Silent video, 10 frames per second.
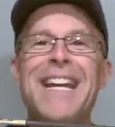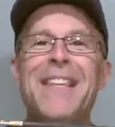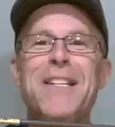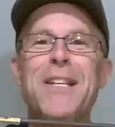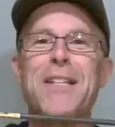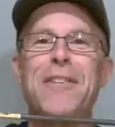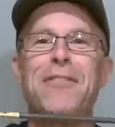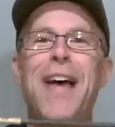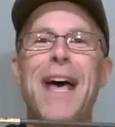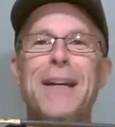This is the
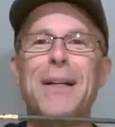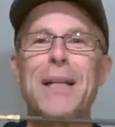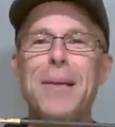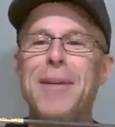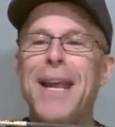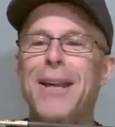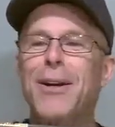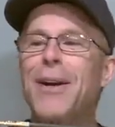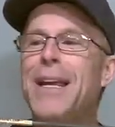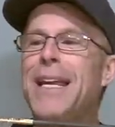FAD
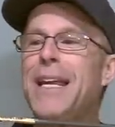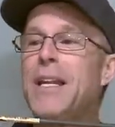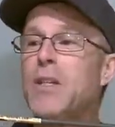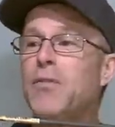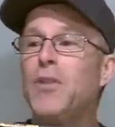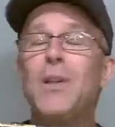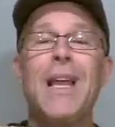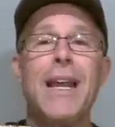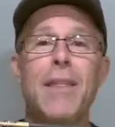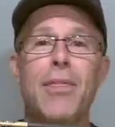eliminator in its full
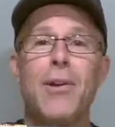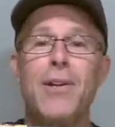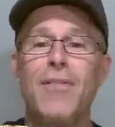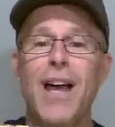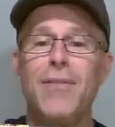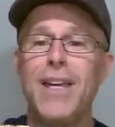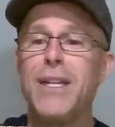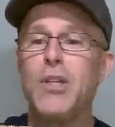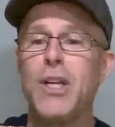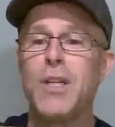length, 35
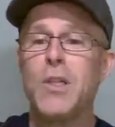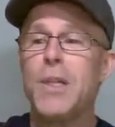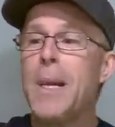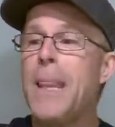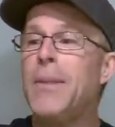inches.